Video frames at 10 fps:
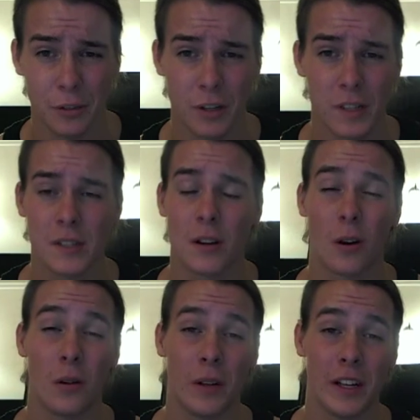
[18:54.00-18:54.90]
because
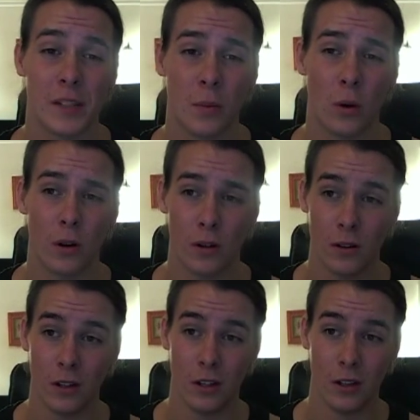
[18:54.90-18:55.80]
currently it's more
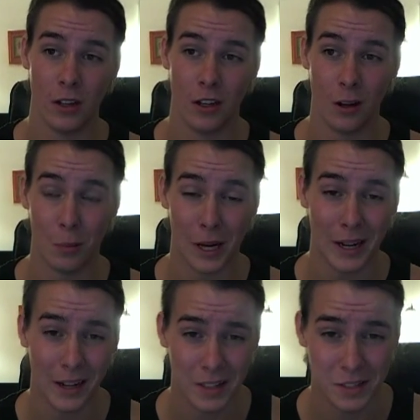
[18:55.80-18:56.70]
of my
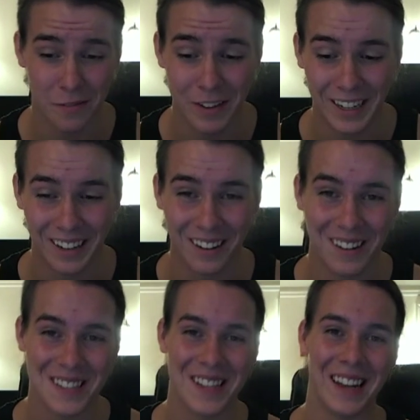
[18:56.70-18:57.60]
hands and
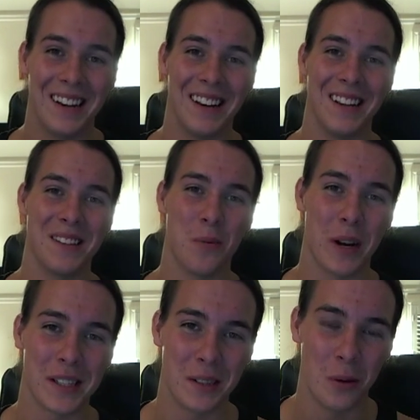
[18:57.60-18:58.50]
fingers than it is
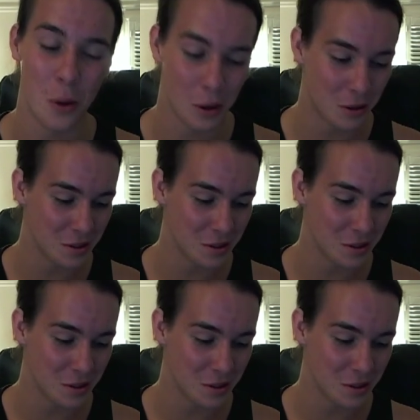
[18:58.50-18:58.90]
wicks and coils,